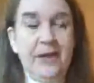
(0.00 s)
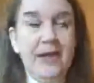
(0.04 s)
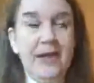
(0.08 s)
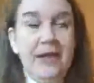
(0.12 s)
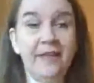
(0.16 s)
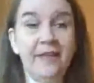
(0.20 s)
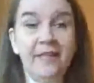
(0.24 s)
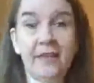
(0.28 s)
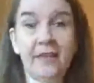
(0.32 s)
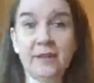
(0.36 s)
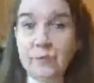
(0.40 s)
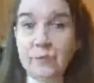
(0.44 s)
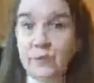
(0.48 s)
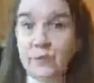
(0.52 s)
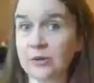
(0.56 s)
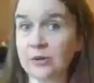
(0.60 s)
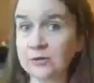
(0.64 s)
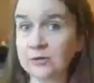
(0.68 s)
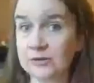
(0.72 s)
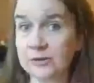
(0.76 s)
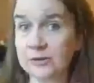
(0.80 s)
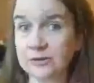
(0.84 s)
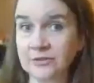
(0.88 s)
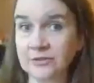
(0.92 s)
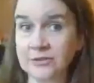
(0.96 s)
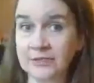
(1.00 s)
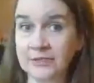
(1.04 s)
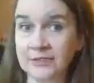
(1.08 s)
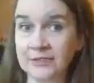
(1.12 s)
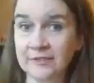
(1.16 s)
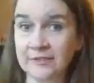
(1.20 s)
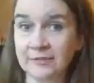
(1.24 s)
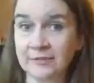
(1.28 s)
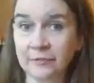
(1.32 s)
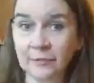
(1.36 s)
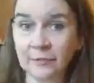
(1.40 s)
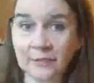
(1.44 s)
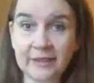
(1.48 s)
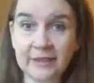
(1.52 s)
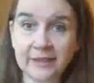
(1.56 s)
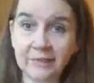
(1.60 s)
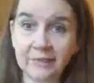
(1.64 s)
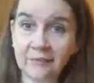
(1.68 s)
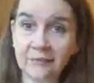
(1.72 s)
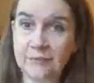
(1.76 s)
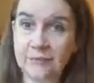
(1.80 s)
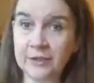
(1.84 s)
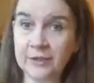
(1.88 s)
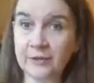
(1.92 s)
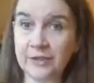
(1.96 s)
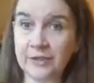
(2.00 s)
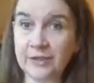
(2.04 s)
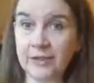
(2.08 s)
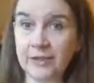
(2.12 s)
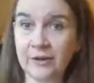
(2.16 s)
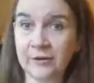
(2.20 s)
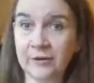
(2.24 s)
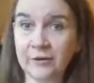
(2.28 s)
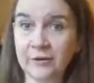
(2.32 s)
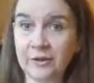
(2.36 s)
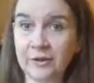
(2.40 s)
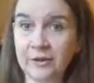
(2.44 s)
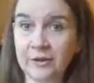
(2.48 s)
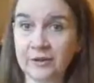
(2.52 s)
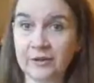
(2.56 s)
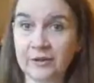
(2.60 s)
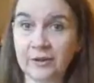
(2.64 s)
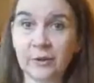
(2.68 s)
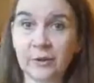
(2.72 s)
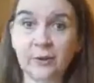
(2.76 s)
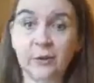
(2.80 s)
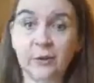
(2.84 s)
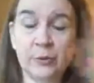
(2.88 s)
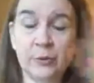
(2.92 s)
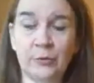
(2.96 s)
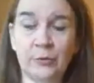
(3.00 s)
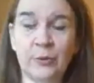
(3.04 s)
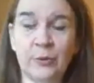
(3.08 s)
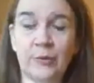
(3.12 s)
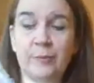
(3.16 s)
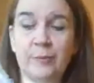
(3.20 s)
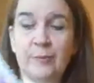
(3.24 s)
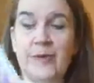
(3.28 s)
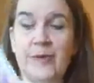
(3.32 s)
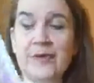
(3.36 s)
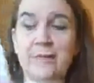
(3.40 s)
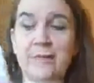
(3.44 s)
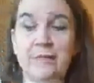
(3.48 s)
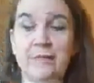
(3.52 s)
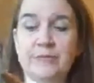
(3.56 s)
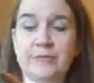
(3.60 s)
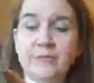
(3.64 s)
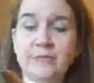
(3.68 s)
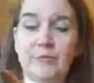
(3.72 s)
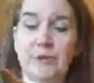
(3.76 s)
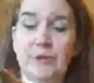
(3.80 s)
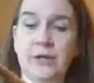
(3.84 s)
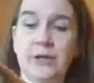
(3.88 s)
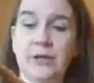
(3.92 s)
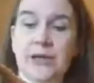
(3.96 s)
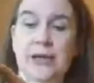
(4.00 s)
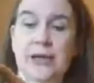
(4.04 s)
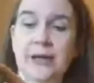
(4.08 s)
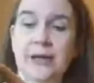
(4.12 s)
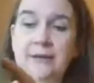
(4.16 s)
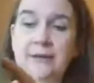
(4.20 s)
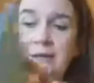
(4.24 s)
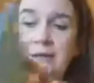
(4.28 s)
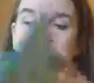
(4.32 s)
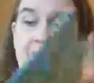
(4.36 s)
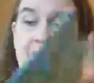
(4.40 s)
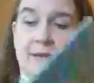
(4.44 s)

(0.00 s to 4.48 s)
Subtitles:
And then we'll also see if we can figure out what pet Miss Laura has.